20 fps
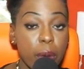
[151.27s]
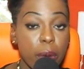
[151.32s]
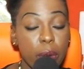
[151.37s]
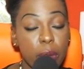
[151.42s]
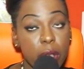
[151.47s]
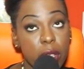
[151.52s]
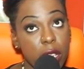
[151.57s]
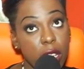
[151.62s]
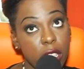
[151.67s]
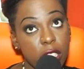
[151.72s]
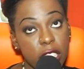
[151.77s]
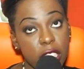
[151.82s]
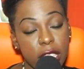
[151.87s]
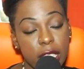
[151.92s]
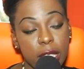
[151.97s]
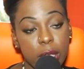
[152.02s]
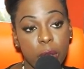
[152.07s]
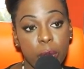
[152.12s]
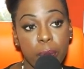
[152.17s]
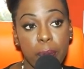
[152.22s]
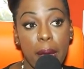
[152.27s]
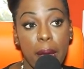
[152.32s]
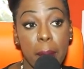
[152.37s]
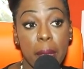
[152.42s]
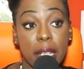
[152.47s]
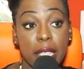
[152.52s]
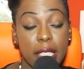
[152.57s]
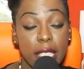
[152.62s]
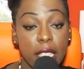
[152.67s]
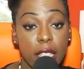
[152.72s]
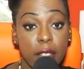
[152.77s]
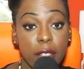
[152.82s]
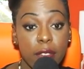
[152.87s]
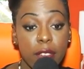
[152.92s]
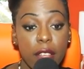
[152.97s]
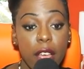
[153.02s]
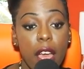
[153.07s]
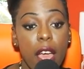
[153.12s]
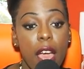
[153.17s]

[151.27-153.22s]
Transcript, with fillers: one with Konshens, one by myself.